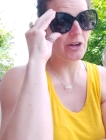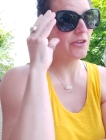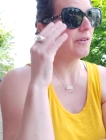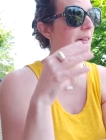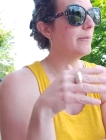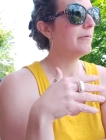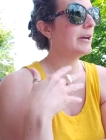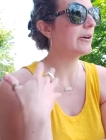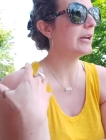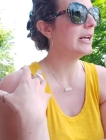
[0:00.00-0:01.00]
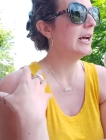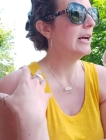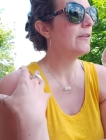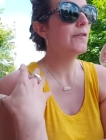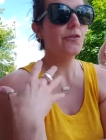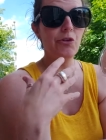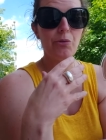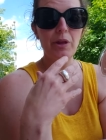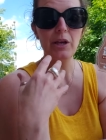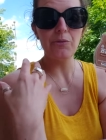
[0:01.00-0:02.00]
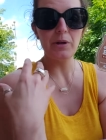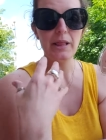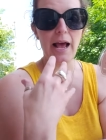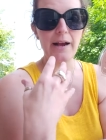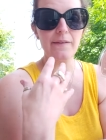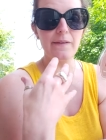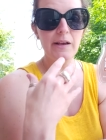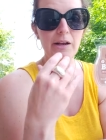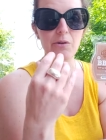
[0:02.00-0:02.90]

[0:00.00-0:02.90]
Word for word: I just find them very soothing and relaxing.